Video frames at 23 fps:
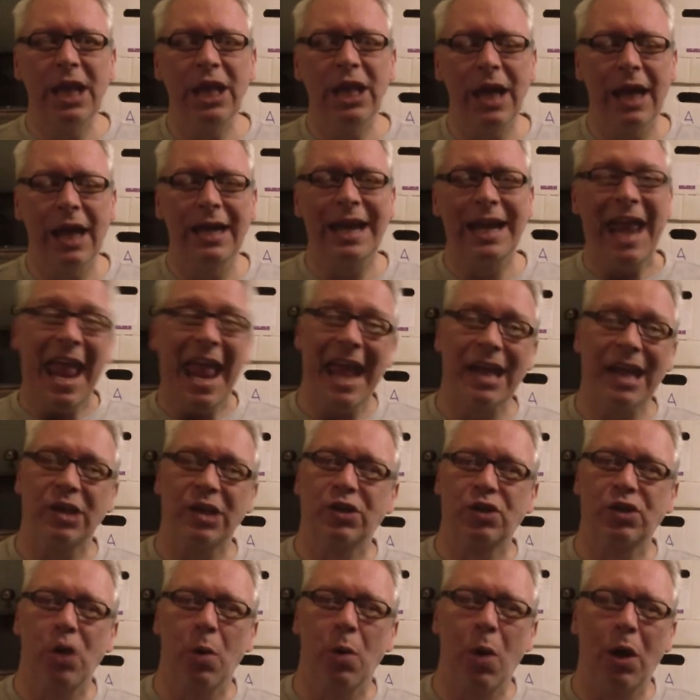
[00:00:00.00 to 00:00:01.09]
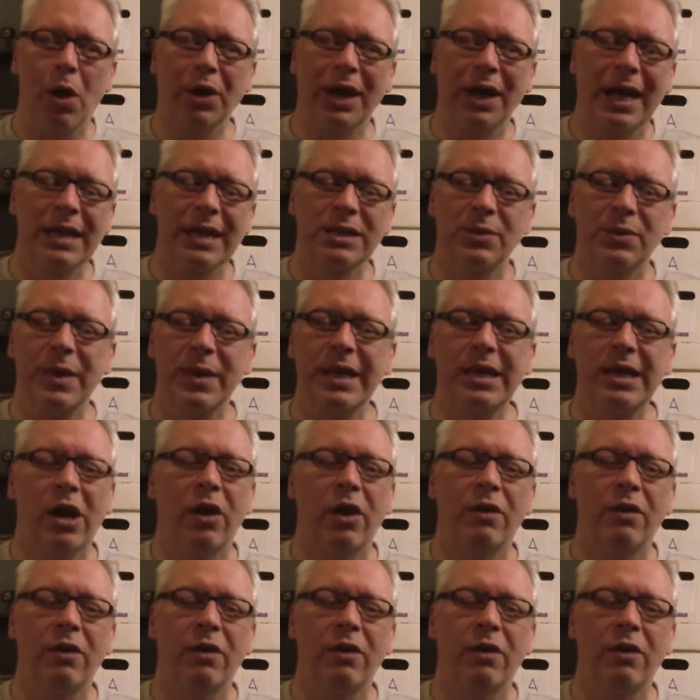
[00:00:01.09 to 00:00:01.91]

You had an extra one last week.